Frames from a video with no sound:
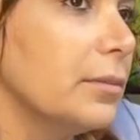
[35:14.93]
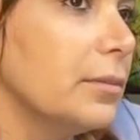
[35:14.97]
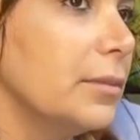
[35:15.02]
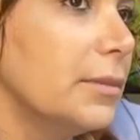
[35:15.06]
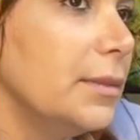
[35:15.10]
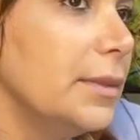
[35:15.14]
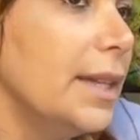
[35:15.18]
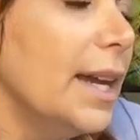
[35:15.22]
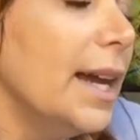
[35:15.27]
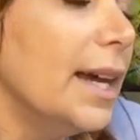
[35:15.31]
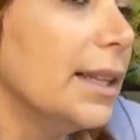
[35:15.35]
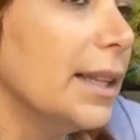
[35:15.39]

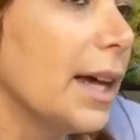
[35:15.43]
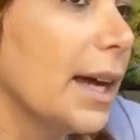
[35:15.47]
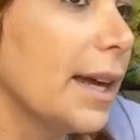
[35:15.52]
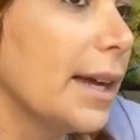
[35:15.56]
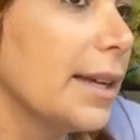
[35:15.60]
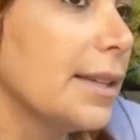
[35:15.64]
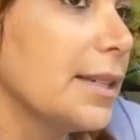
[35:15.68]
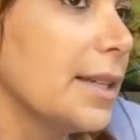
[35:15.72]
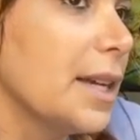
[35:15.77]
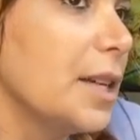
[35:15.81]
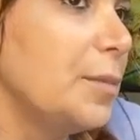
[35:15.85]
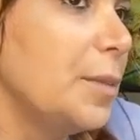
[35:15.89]
like I
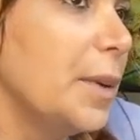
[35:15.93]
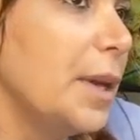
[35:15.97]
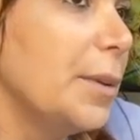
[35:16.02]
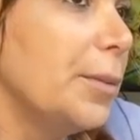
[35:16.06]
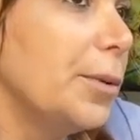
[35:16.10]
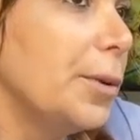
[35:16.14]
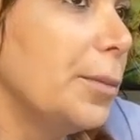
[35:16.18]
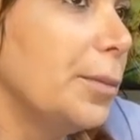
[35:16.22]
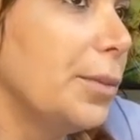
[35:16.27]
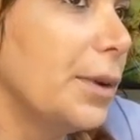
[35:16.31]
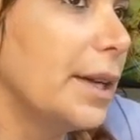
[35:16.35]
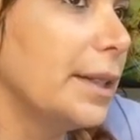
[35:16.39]
said,
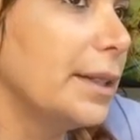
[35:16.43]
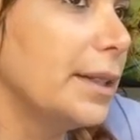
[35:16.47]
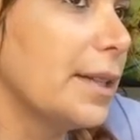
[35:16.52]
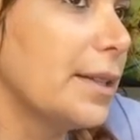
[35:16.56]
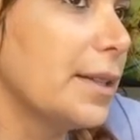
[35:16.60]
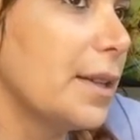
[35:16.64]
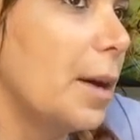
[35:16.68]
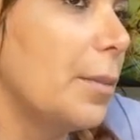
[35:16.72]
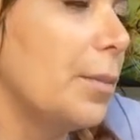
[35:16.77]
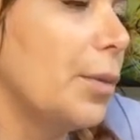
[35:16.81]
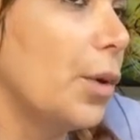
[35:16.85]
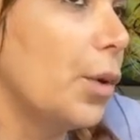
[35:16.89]
people bring this
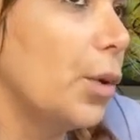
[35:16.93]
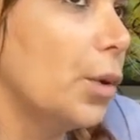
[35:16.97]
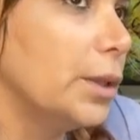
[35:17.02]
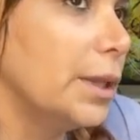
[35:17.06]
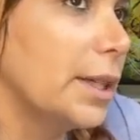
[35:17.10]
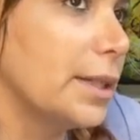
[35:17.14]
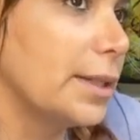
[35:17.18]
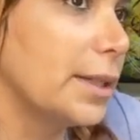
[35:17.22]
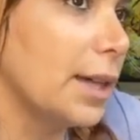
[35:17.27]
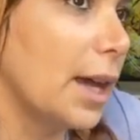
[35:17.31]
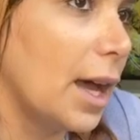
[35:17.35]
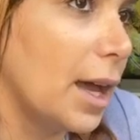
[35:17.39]
up all the
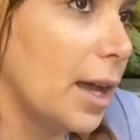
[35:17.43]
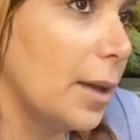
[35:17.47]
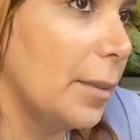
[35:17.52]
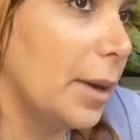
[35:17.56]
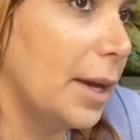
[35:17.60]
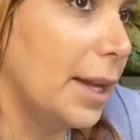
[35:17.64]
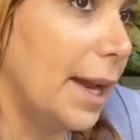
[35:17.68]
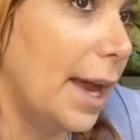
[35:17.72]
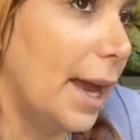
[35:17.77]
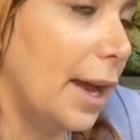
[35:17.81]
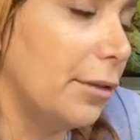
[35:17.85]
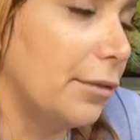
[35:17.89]
time
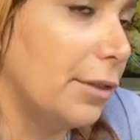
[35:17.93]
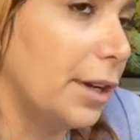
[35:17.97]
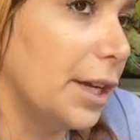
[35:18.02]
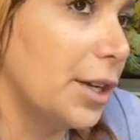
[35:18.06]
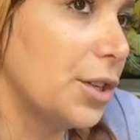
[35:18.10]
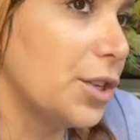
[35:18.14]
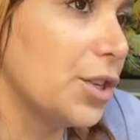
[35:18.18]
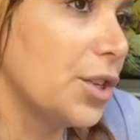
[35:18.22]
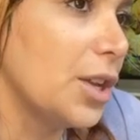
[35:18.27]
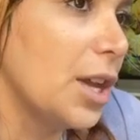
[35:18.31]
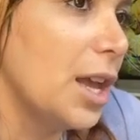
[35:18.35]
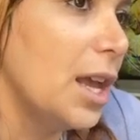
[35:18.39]
on
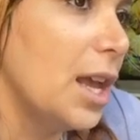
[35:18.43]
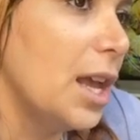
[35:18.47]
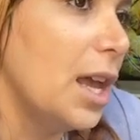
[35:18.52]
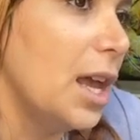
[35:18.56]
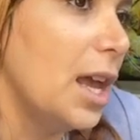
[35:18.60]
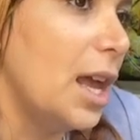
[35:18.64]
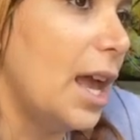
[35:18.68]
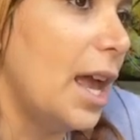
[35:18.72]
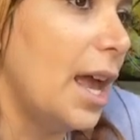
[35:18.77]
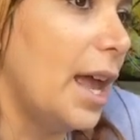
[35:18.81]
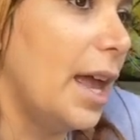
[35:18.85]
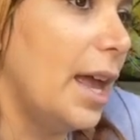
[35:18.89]
outreach,
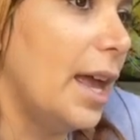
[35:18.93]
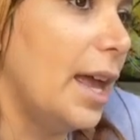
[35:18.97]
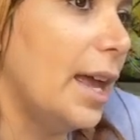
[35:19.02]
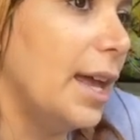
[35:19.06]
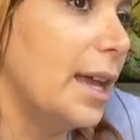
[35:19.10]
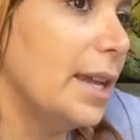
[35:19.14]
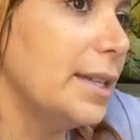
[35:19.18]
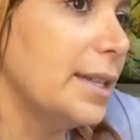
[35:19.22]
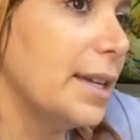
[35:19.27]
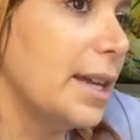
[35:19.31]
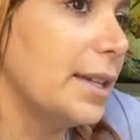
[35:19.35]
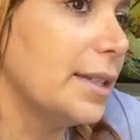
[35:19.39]

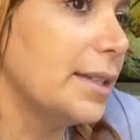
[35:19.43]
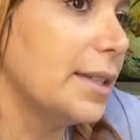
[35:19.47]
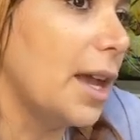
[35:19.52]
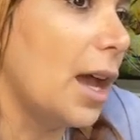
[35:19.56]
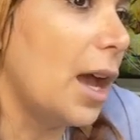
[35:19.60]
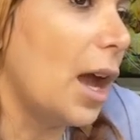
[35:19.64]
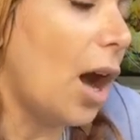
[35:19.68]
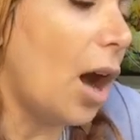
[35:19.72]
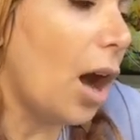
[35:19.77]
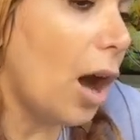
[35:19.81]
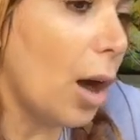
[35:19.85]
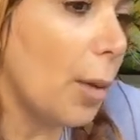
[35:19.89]
and they
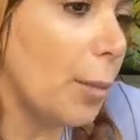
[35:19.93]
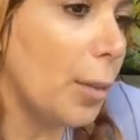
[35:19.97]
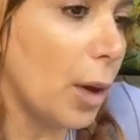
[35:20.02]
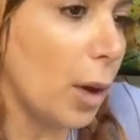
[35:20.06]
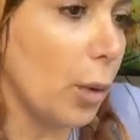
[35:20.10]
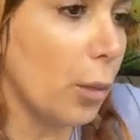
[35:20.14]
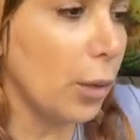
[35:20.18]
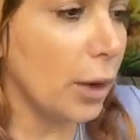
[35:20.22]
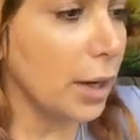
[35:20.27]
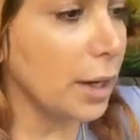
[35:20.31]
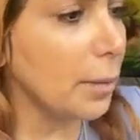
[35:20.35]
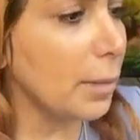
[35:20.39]
say, oh, but
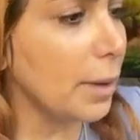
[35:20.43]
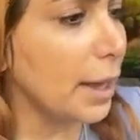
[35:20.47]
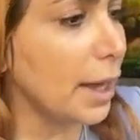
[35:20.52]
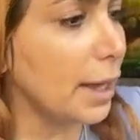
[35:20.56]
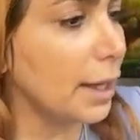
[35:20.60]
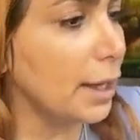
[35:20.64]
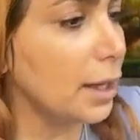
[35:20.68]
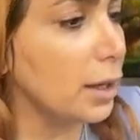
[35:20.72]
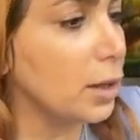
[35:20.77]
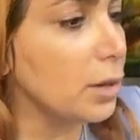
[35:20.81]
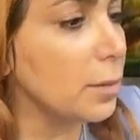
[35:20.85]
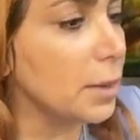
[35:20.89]
what about
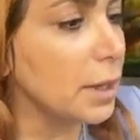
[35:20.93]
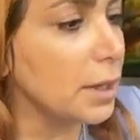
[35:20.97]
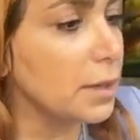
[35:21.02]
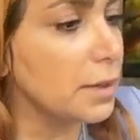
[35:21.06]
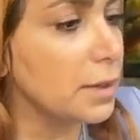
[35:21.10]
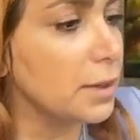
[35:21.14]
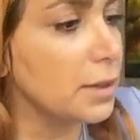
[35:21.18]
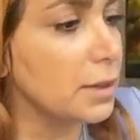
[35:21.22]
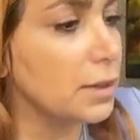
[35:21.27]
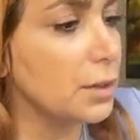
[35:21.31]
humans?